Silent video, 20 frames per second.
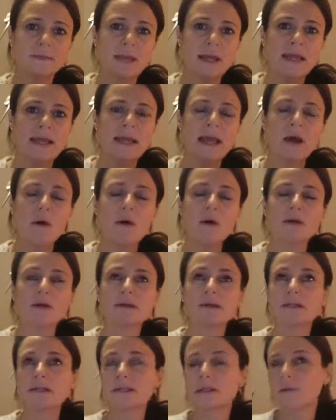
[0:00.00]
Now,
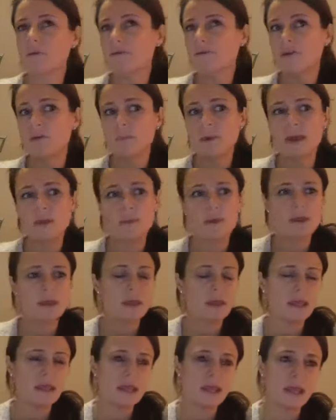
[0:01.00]
some of you may be
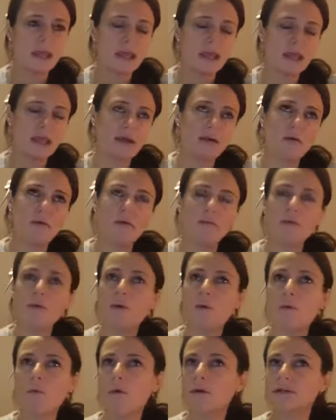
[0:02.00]
thinking,
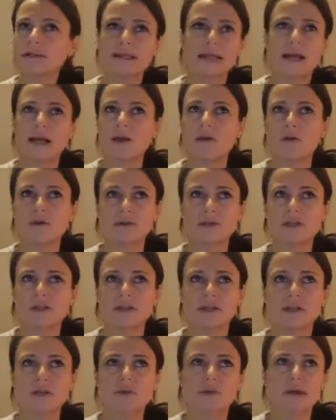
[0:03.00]
well, what's that got to
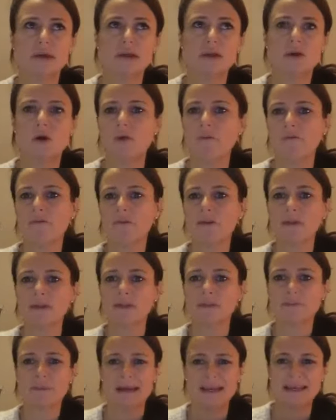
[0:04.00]
do with
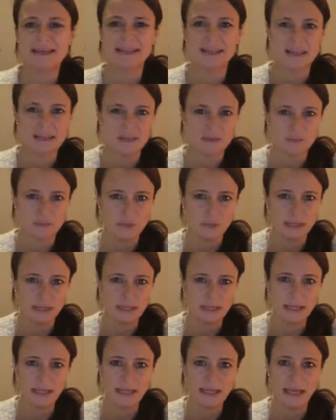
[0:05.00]
confidence basics,
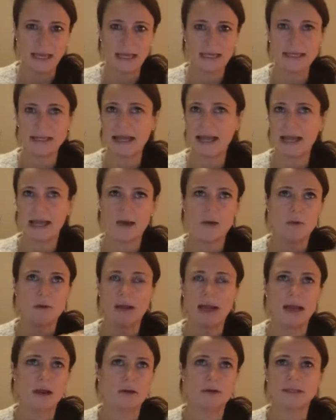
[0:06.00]
really? And
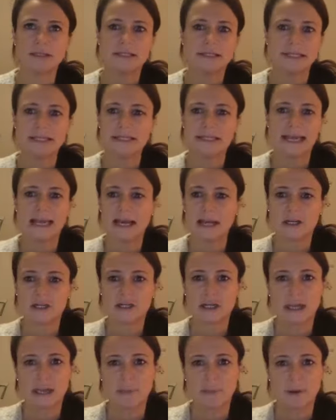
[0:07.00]
how does this
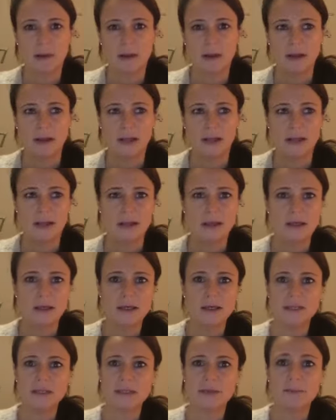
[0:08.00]
actually apply
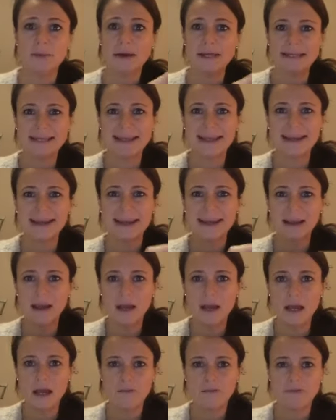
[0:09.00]
to my daily
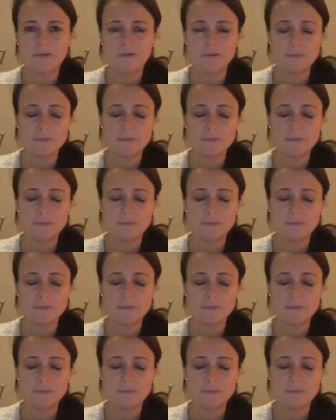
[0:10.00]
life?